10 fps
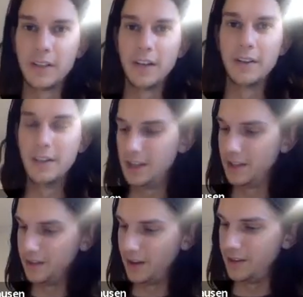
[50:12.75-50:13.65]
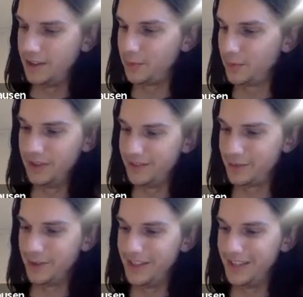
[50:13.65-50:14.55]
Yeah, this
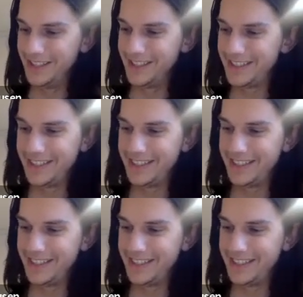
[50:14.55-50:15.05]
one isn't